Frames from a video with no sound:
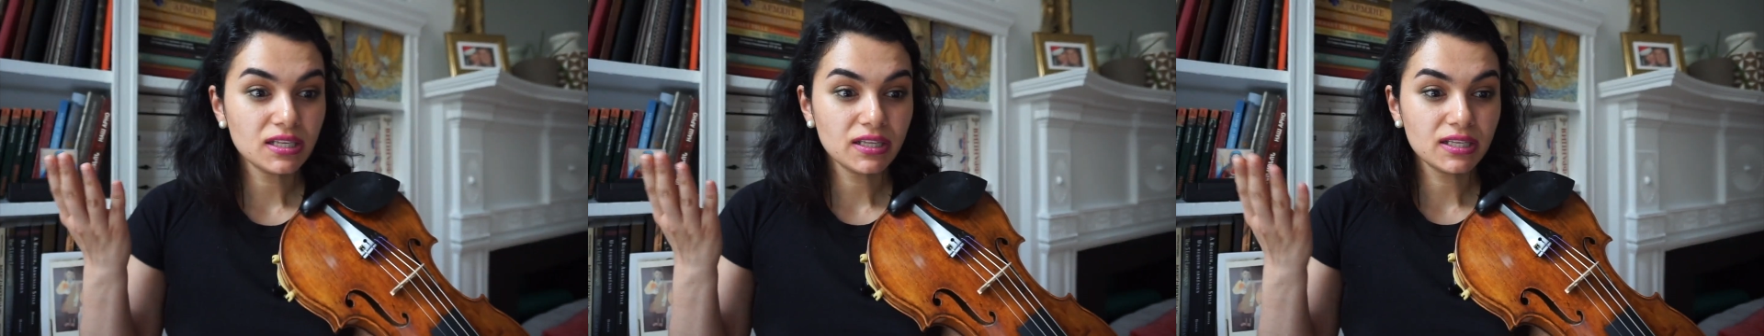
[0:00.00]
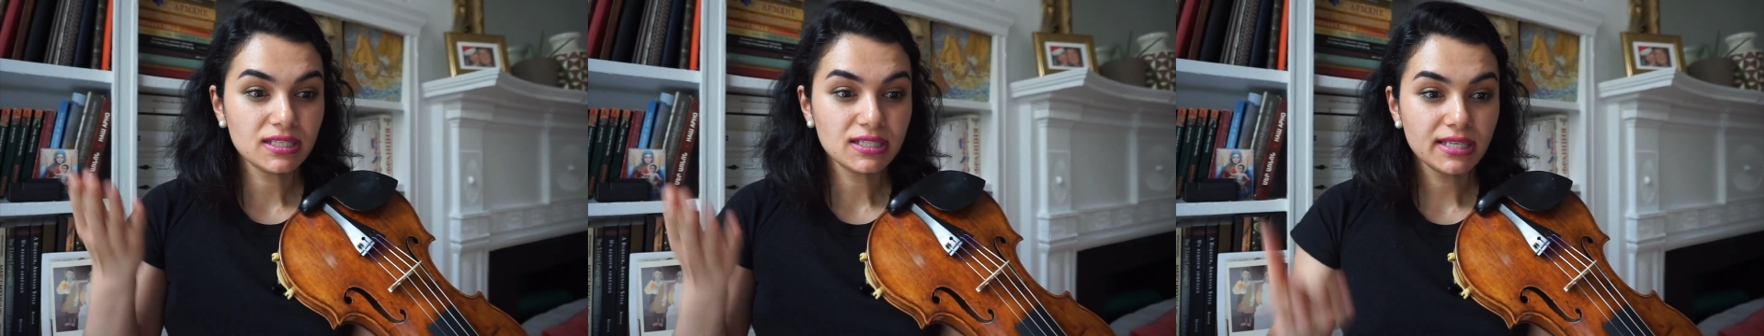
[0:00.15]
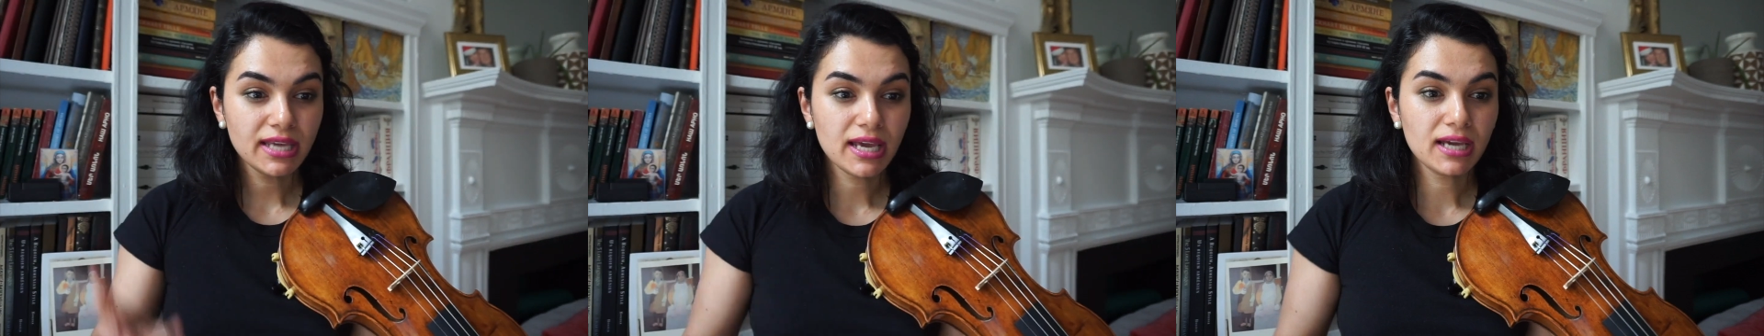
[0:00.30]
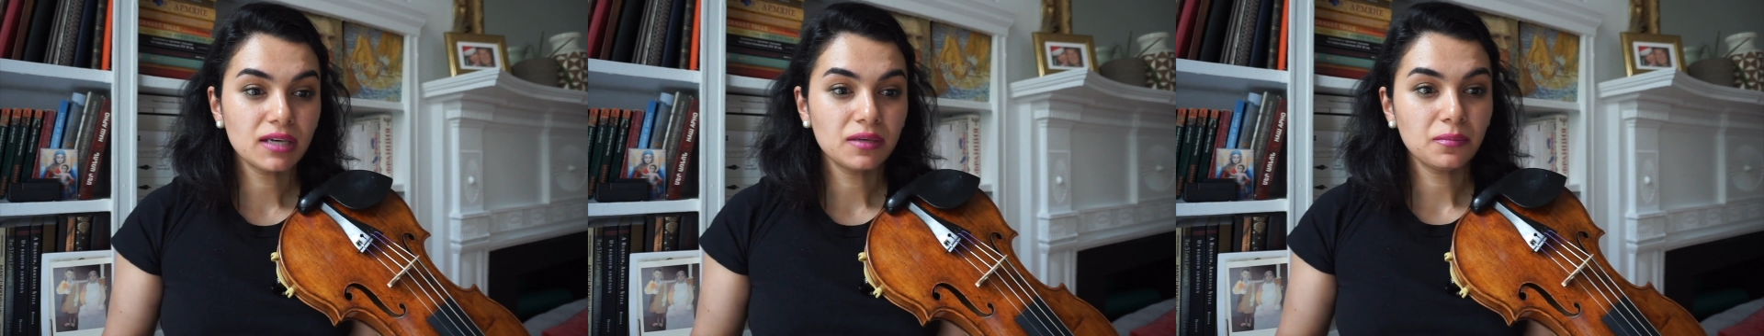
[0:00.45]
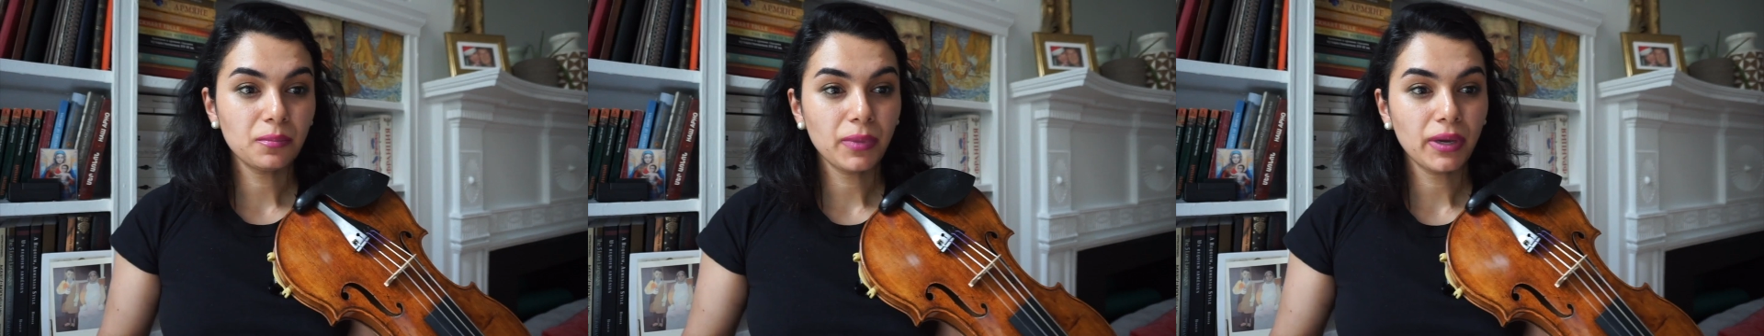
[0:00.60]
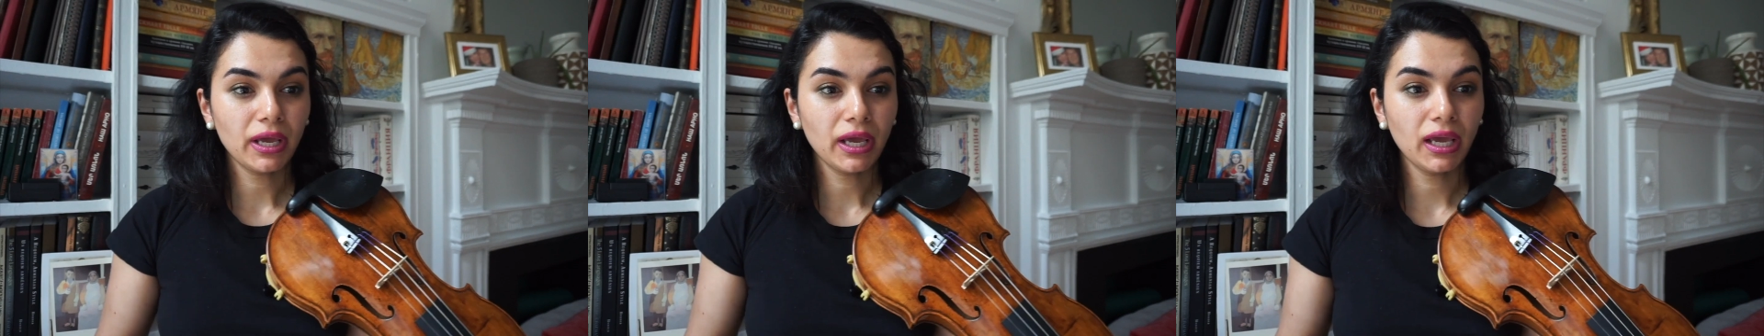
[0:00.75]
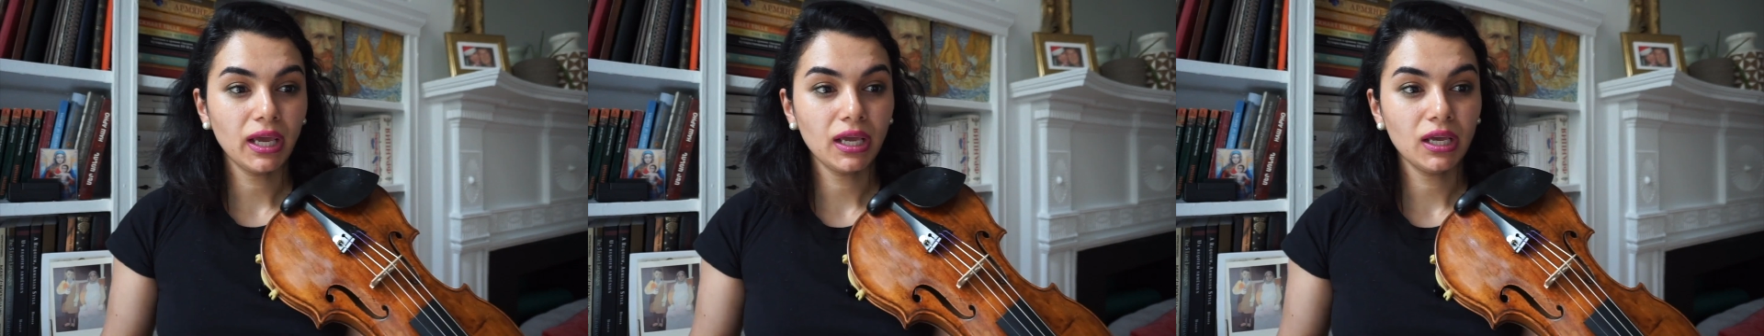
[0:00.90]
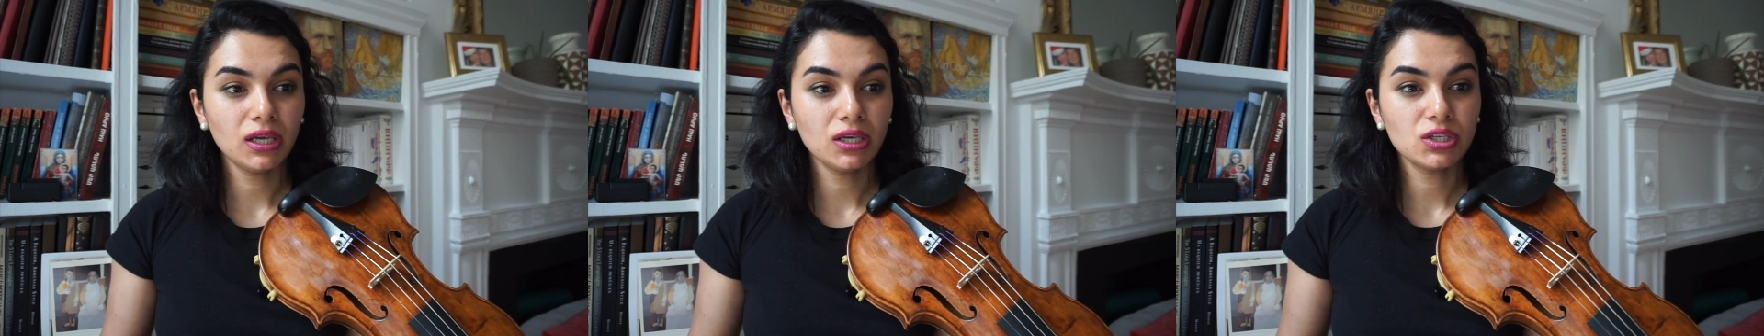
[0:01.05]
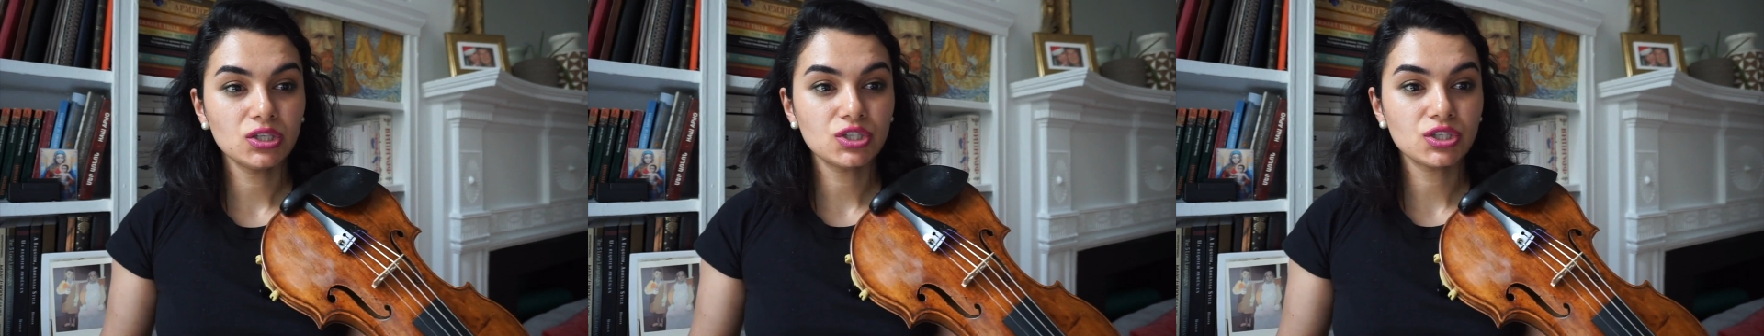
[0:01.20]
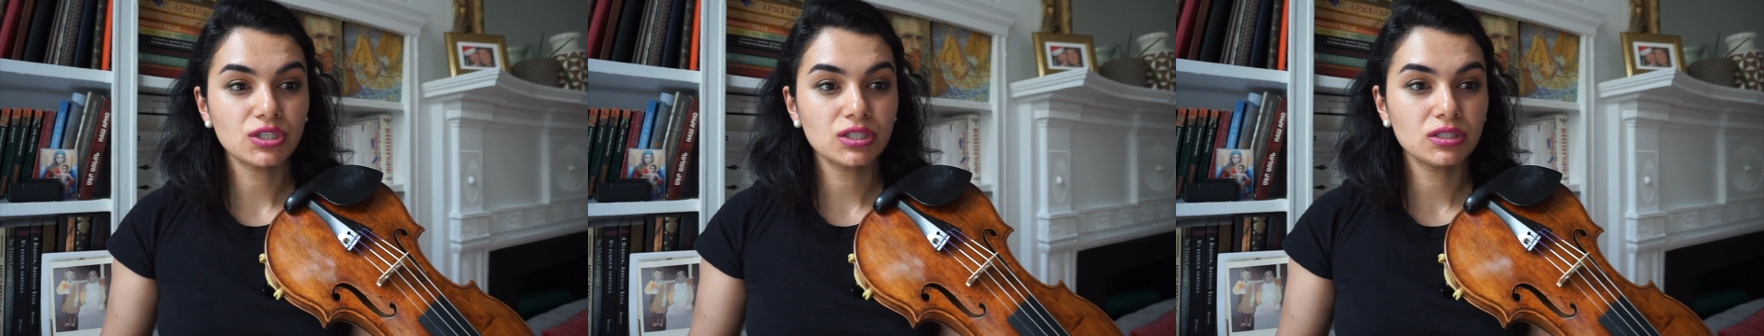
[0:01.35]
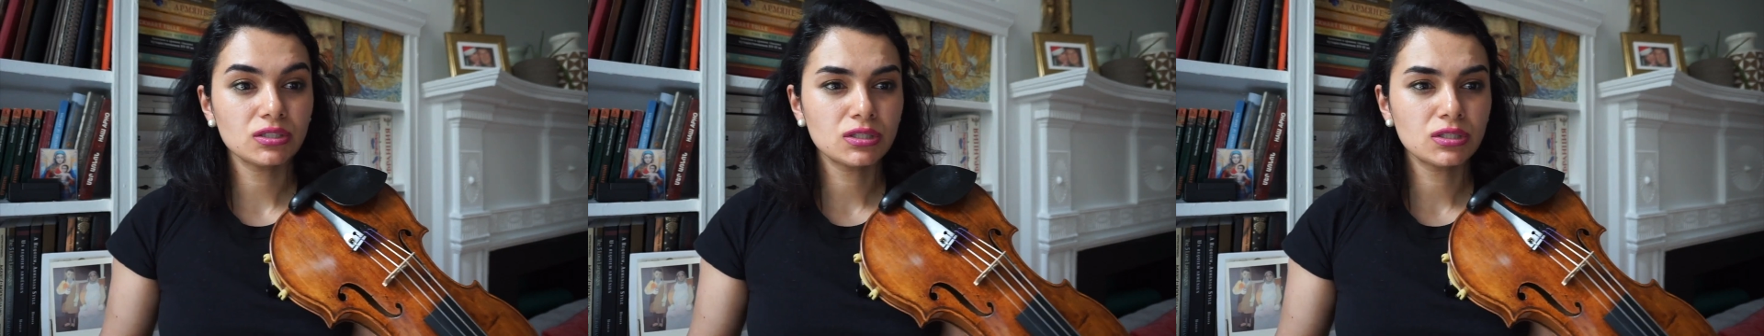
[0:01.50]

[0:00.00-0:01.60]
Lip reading: the second page